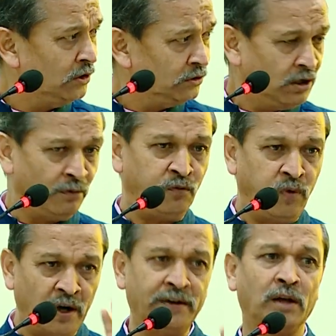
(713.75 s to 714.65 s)
the
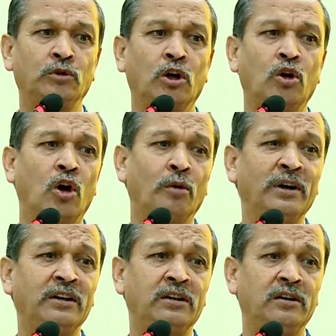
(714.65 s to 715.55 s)
fund of the
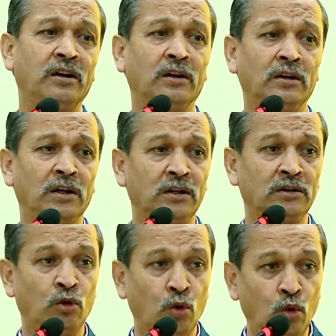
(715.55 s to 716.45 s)
government,
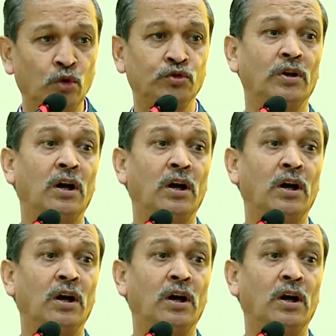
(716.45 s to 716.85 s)
goes